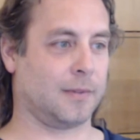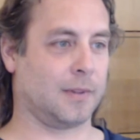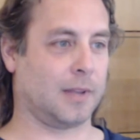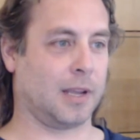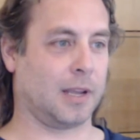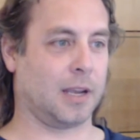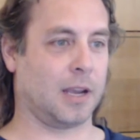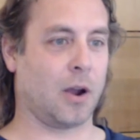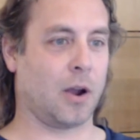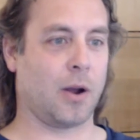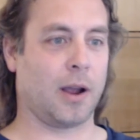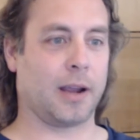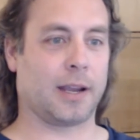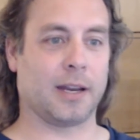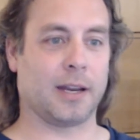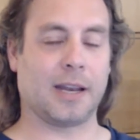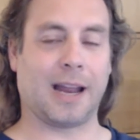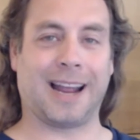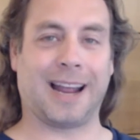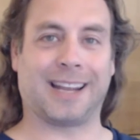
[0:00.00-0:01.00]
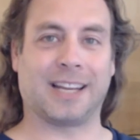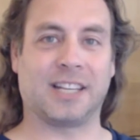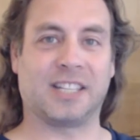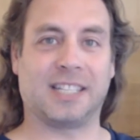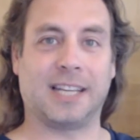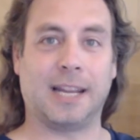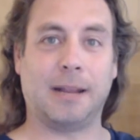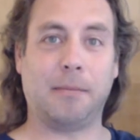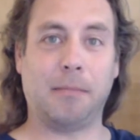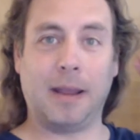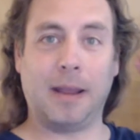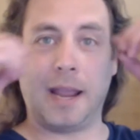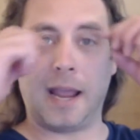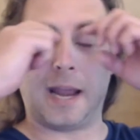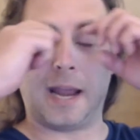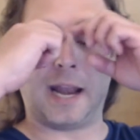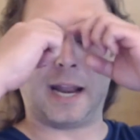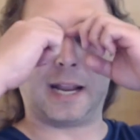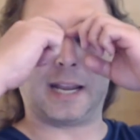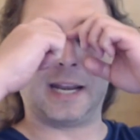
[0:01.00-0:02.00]
There you go. I can I can see
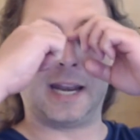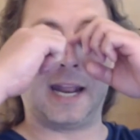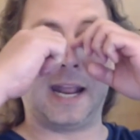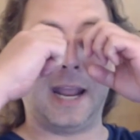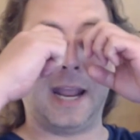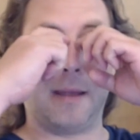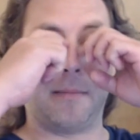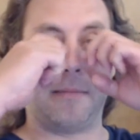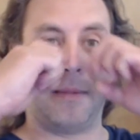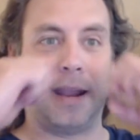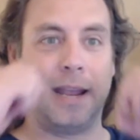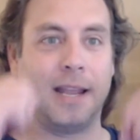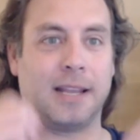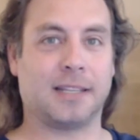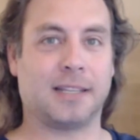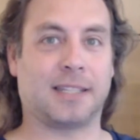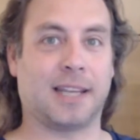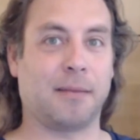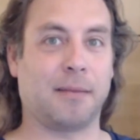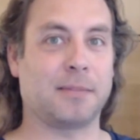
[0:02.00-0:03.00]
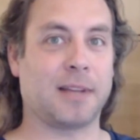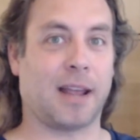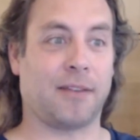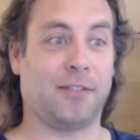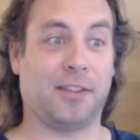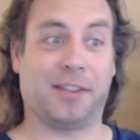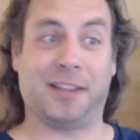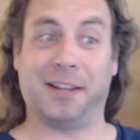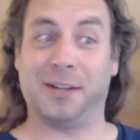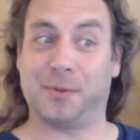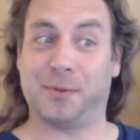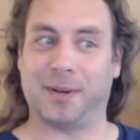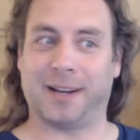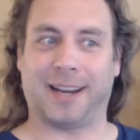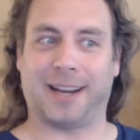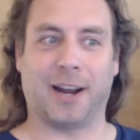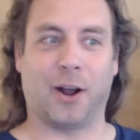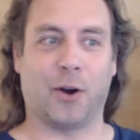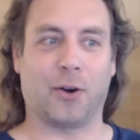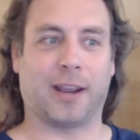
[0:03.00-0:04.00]
me and I can hear me. It seems everything's
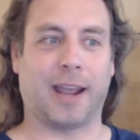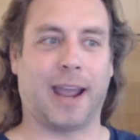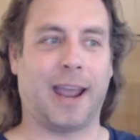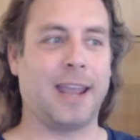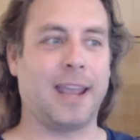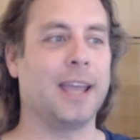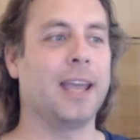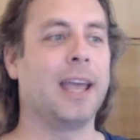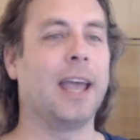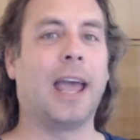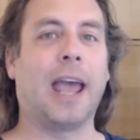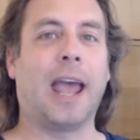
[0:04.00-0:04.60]
working okay.